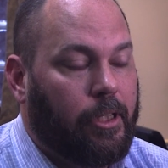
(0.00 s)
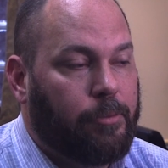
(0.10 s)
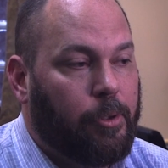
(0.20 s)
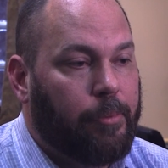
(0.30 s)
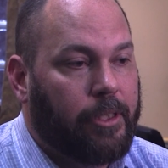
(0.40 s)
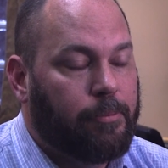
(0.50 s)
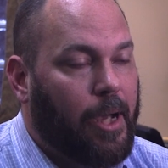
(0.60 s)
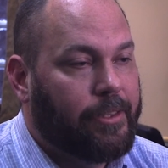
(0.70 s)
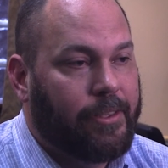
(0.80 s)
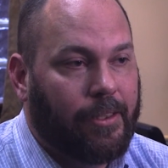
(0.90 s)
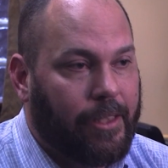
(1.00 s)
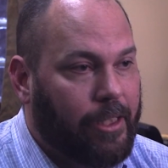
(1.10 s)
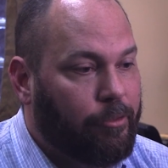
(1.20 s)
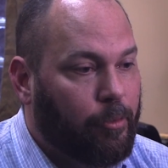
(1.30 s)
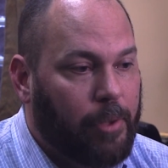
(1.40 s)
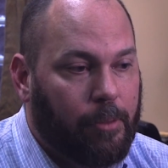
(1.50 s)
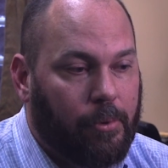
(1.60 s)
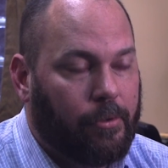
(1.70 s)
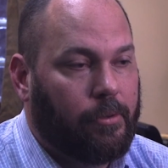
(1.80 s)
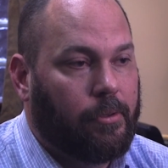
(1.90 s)
He's put me in spots to lead for
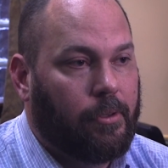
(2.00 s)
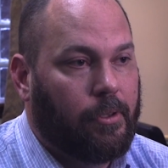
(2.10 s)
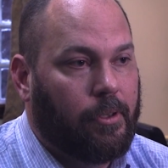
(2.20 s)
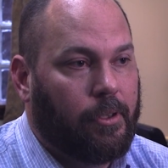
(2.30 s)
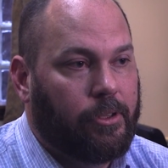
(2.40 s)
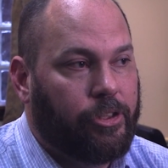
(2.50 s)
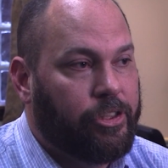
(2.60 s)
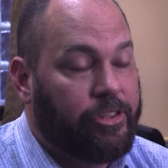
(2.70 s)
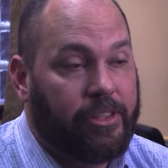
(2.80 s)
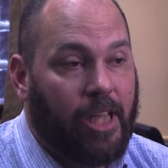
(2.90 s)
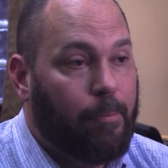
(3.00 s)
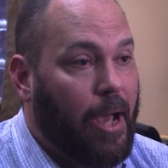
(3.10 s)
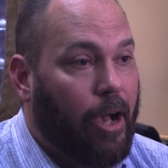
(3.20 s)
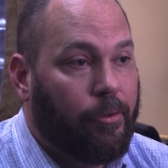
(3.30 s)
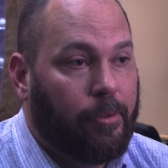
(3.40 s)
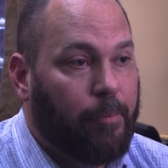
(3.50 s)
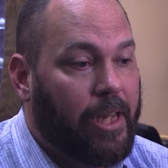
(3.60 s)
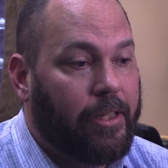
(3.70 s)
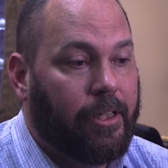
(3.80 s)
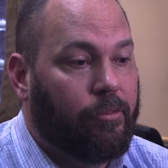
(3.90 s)
people, to just step out and
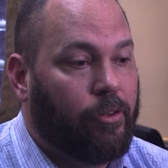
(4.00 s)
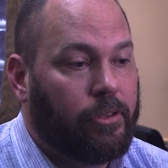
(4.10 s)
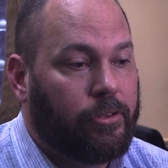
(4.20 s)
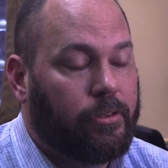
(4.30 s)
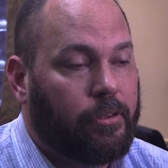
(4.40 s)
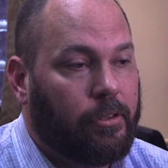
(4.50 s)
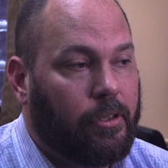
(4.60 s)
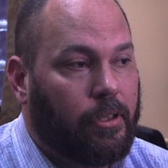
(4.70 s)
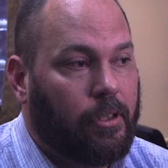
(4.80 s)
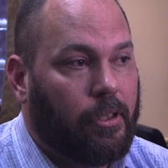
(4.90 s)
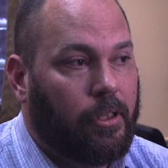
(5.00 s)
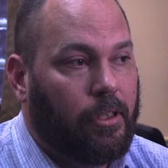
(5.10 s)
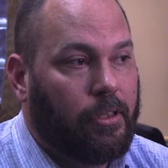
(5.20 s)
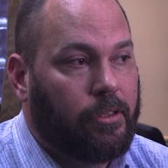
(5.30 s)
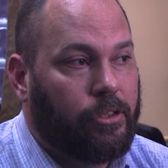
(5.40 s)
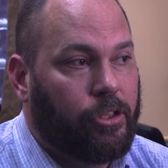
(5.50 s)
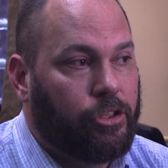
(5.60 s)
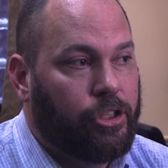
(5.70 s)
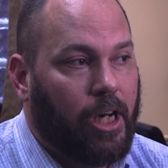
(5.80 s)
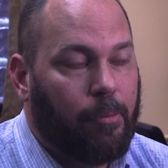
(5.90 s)
make a difference, to
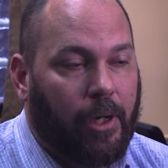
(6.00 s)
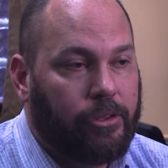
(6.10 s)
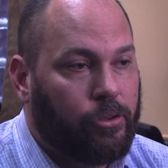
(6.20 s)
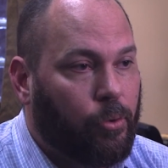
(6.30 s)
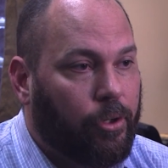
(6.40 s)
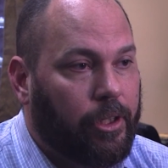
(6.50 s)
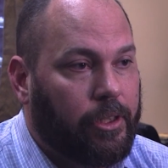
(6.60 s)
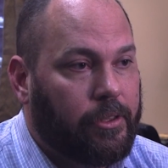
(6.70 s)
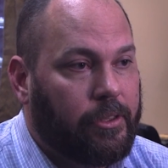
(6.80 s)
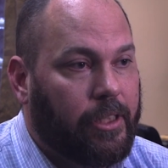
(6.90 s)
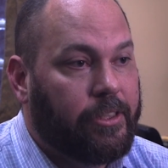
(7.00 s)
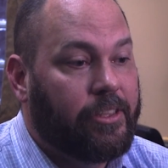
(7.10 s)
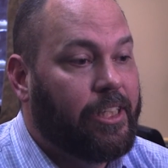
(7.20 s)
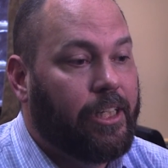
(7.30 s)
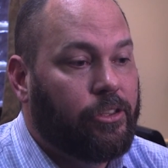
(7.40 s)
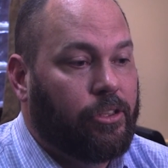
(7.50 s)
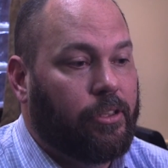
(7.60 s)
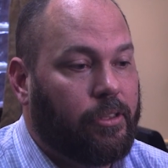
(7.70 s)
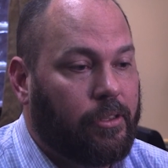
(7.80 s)
share my story and to teach.